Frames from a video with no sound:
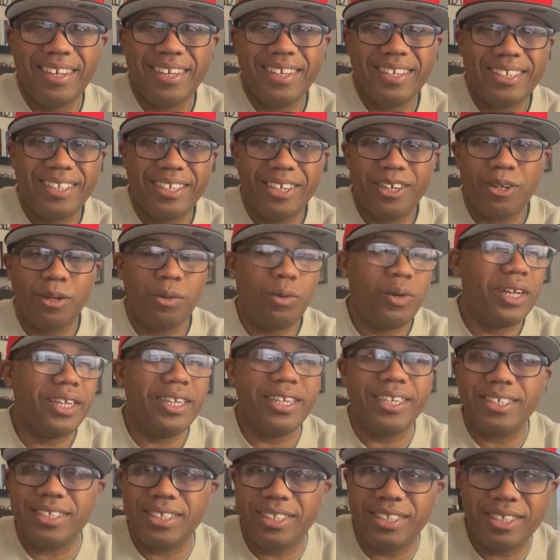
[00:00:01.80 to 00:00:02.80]
Daryl
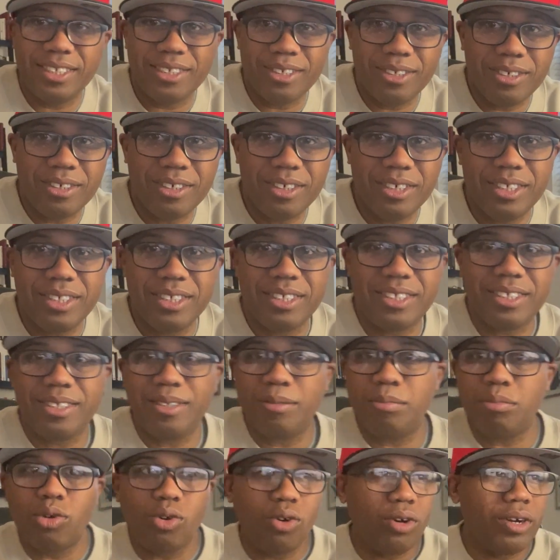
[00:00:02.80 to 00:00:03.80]
Willie Insurance. Good
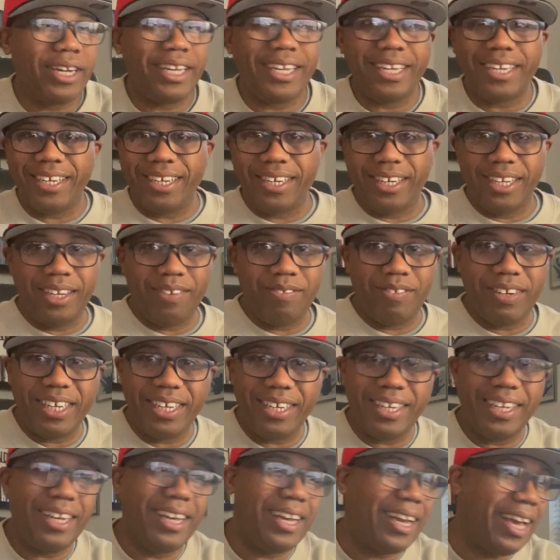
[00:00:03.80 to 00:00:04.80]
morning, good evening,
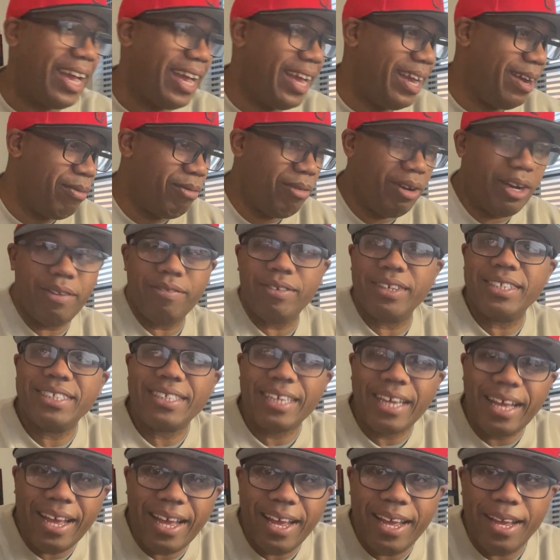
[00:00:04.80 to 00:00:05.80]
good night, whatever
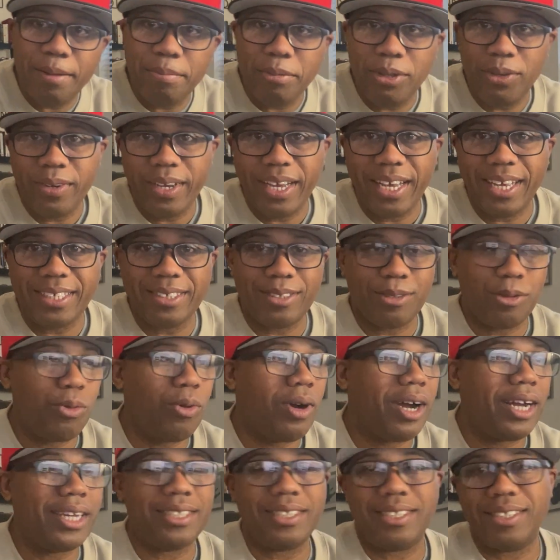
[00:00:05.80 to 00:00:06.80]
time you guys are
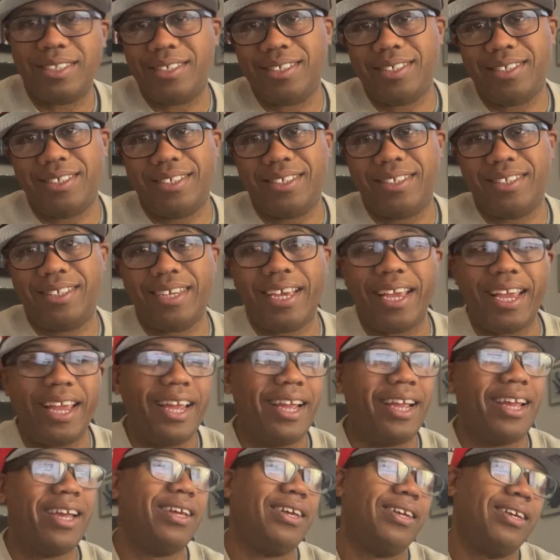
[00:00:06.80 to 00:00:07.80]
watching this
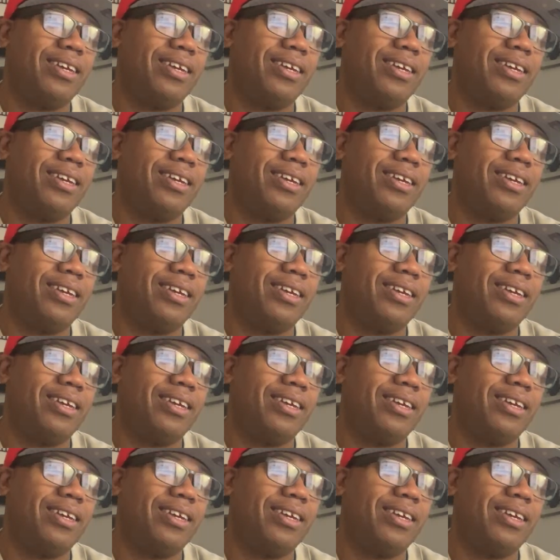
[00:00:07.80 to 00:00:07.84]
thing.